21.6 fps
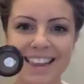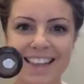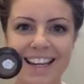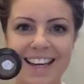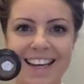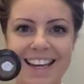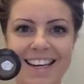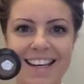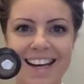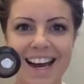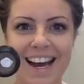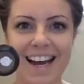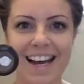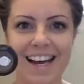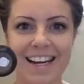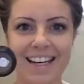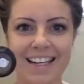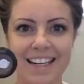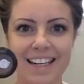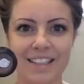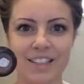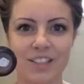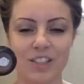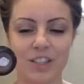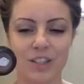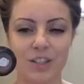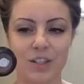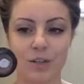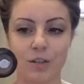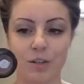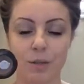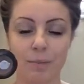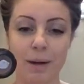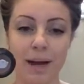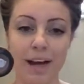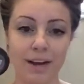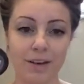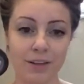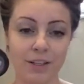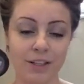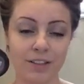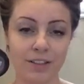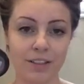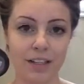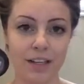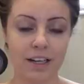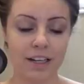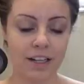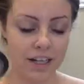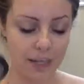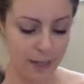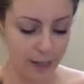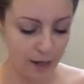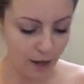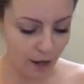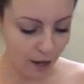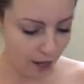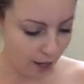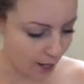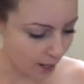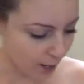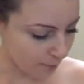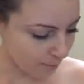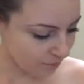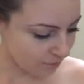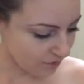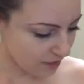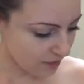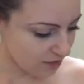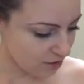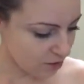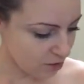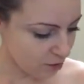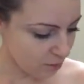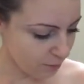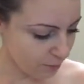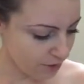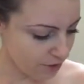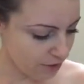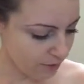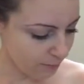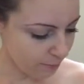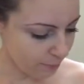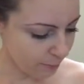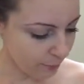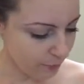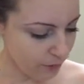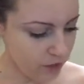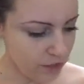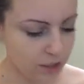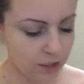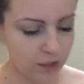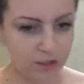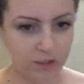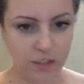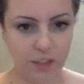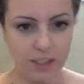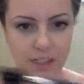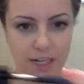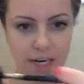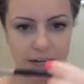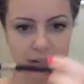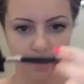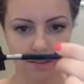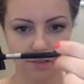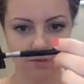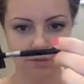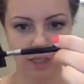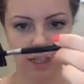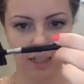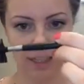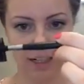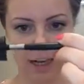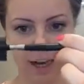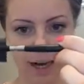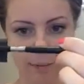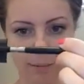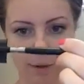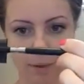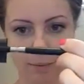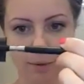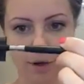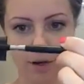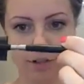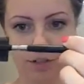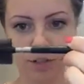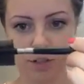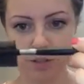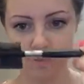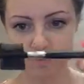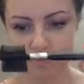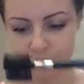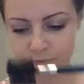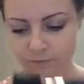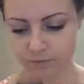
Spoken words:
then I can do the powdered look. It's super simple. Just take like an eyebrow brush.